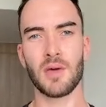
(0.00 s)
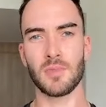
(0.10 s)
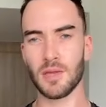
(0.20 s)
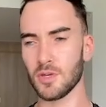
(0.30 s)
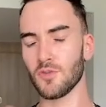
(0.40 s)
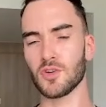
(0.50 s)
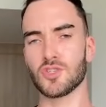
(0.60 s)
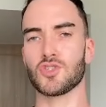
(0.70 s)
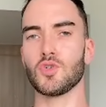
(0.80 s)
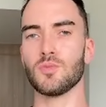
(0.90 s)
maybe you've
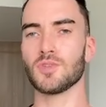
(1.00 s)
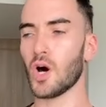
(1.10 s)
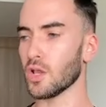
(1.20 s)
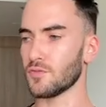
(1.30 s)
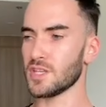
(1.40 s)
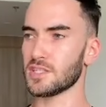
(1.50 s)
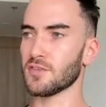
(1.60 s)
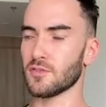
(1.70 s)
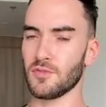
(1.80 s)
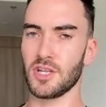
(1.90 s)
consumed all of these
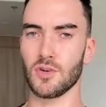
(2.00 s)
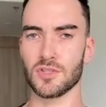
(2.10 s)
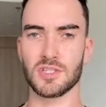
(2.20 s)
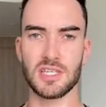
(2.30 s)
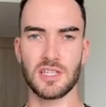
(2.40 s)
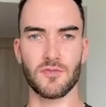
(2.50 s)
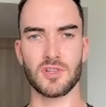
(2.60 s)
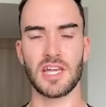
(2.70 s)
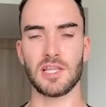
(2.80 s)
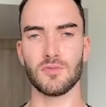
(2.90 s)
different videos and these different
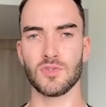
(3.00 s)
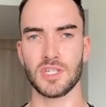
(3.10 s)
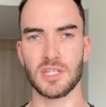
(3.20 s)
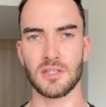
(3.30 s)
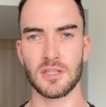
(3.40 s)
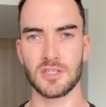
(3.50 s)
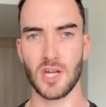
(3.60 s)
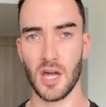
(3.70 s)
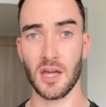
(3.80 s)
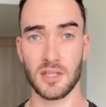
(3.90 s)
daily routine
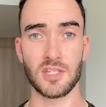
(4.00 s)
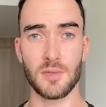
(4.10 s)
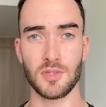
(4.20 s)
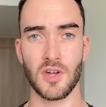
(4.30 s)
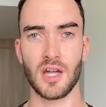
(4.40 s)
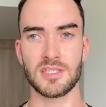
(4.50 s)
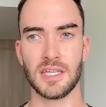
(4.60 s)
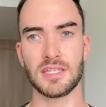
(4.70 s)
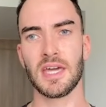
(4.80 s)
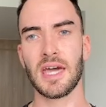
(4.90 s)
uh, types of
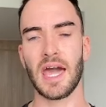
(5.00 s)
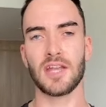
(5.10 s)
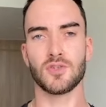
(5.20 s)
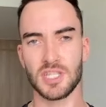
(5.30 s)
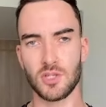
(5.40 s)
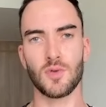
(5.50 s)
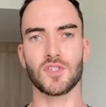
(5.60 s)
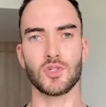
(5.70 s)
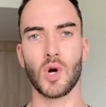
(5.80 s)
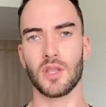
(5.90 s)
content, and you see that you have
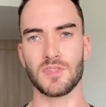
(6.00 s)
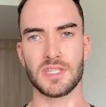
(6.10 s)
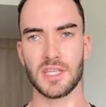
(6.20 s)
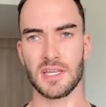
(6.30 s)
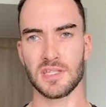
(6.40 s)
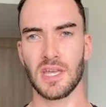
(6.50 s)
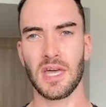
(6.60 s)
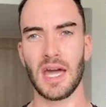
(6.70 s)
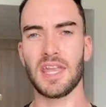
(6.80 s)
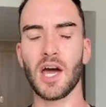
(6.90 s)
to do all of these things,
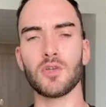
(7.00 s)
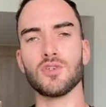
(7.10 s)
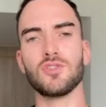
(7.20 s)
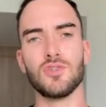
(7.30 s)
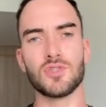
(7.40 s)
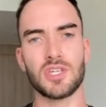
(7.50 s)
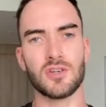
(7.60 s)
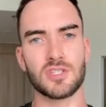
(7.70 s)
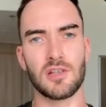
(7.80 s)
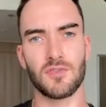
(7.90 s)
and now you you see
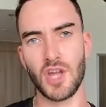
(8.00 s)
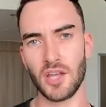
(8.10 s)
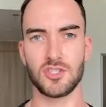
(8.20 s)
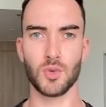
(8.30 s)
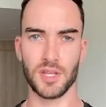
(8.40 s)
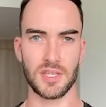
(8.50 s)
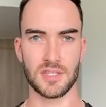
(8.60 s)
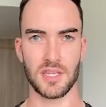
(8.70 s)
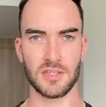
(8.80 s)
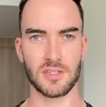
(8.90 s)
yourself not doing these
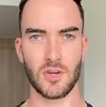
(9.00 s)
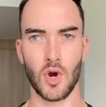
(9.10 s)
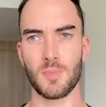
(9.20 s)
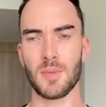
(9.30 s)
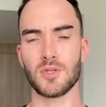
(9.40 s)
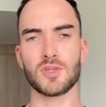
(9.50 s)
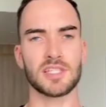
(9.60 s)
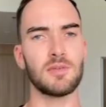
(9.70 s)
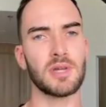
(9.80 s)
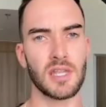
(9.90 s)
things, or maybe you
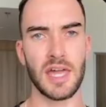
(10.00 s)
sleep in